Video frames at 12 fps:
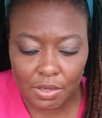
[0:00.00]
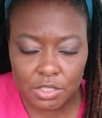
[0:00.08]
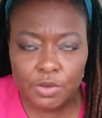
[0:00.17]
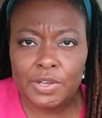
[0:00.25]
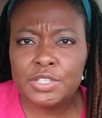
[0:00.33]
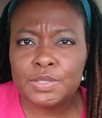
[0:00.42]

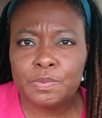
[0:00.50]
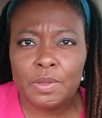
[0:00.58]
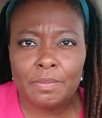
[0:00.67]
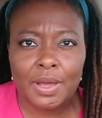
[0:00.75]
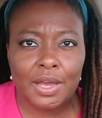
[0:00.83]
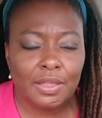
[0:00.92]
so I just
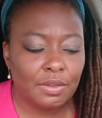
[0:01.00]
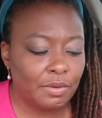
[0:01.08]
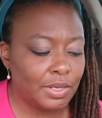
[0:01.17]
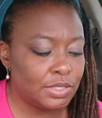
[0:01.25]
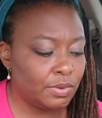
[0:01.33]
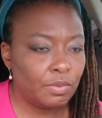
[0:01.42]
went by the
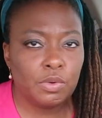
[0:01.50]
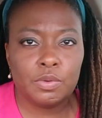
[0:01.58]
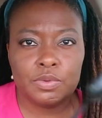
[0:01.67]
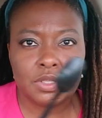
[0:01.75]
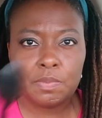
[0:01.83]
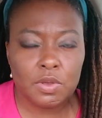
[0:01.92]
restaurant we
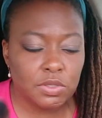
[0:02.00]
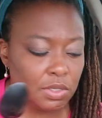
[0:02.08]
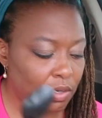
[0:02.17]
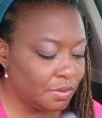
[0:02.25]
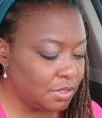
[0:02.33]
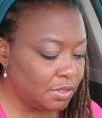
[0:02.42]
were supposed to
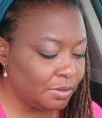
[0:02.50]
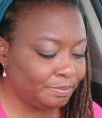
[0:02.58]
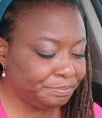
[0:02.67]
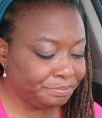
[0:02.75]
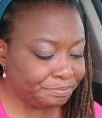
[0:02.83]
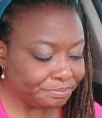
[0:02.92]
go to
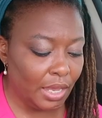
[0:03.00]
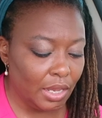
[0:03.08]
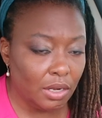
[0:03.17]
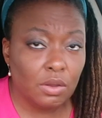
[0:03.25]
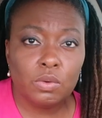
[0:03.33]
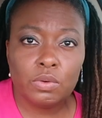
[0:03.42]

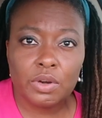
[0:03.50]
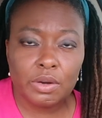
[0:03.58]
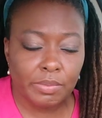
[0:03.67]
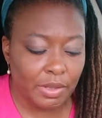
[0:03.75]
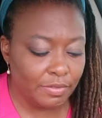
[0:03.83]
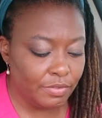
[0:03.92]
and
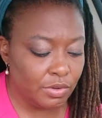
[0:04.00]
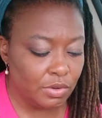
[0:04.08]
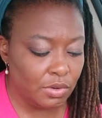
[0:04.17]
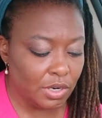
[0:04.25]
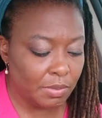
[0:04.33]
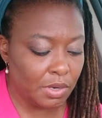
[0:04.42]
ordered my
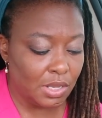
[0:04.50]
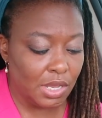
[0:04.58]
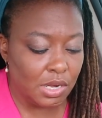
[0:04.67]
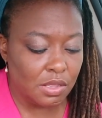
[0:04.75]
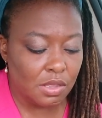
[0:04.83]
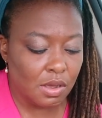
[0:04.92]
food I'm gonna
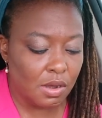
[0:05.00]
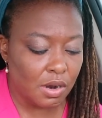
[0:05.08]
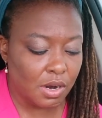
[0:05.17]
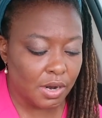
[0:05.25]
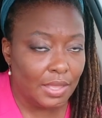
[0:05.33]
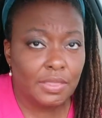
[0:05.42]
eat in the
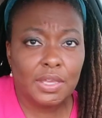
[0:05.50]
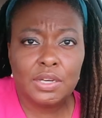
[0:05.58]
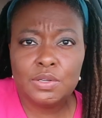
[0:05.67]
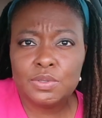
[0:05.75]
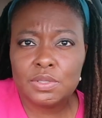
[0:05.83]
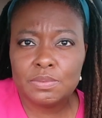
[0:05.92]
car and
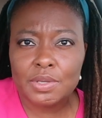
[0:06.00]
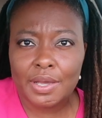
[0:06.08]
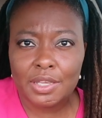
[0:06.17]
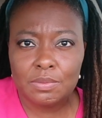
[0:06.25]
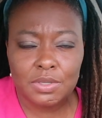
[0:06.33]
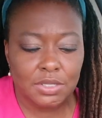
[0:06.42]
then do some
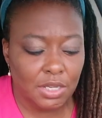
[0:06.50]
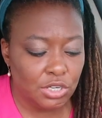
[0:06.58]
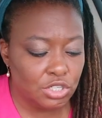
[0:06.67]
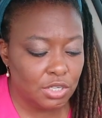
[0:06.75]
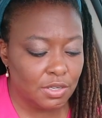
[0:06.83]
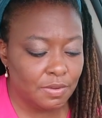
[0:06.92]

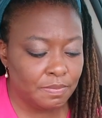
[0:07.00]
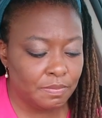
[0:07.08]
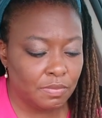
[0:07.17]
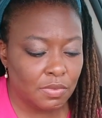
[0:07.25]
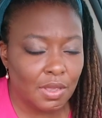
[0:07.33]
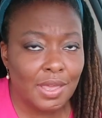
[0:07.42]
documentation
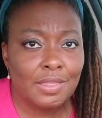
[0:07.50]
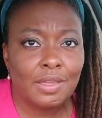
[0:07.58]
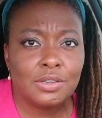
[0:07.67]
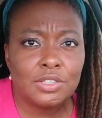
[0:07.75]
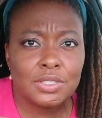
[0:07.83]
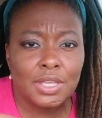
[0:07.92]
and
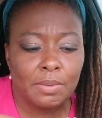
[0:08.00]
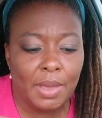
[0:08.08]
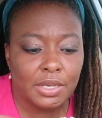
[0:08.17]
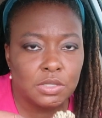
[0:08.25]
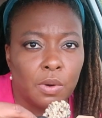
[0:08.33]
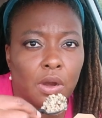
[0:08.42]
then just get
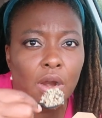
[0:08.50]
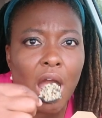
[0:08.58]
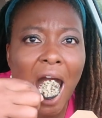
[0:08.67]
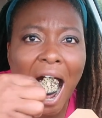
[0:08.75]
back to work